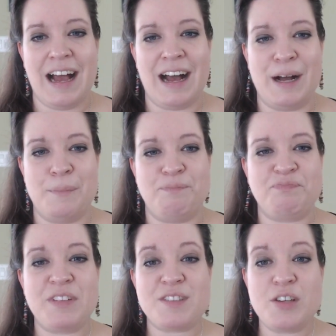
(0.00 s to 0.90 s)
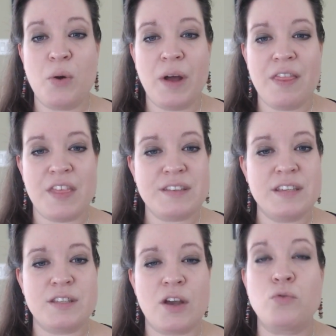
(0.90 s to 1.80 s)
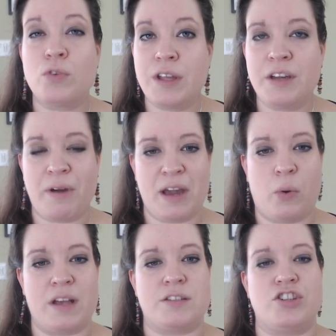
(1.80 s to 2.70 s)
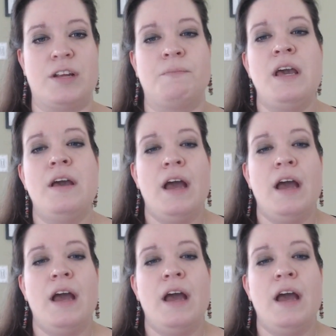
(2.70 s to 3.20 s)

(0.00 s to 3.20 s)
So this is a really great question.